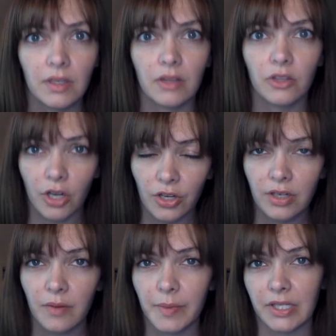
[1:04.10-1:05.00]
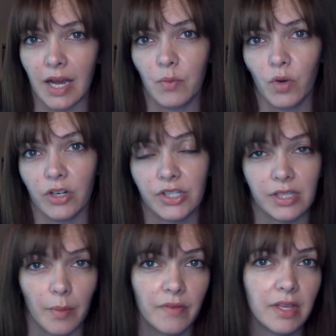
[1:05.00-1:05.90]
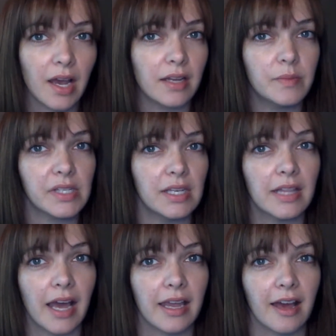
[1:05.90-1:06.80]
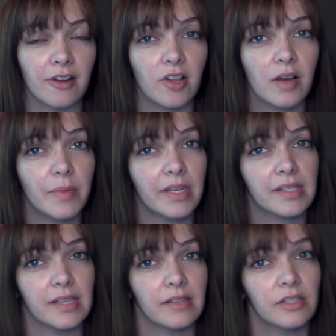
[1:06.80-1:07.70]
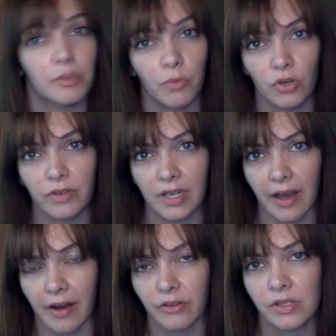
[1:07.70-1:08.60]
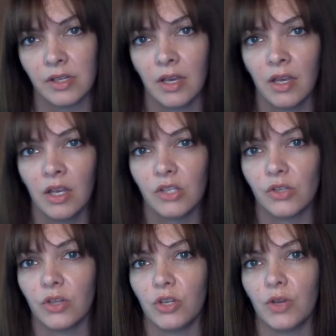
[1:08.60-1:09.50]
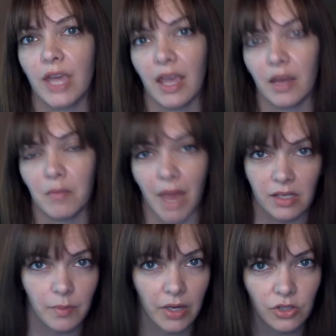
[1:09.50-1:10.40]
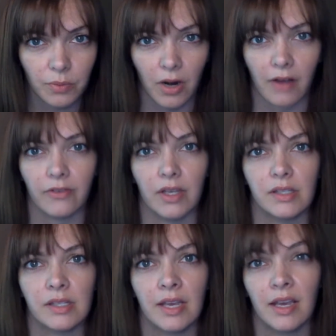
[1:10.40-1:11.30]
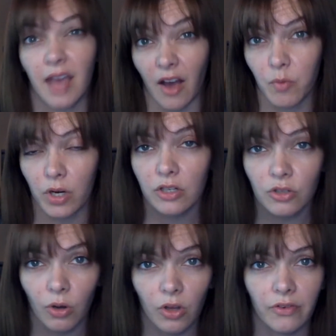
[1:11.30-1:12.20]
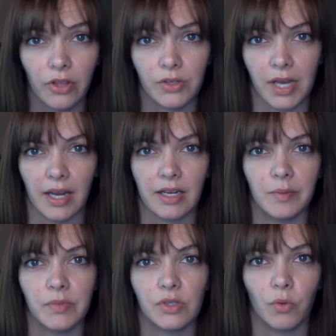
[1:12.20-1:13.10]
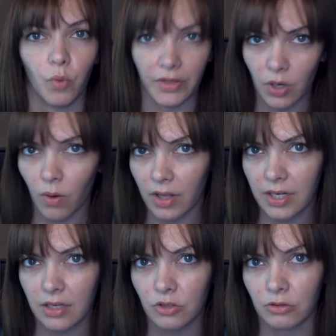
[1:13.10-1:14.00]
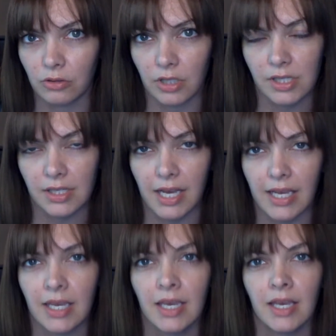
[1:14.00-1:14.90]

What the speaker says: There could come a time where some of the items in that catalog make sense to move in-house so that you can maximize your profits, have more control over those items, what the quality control looks like,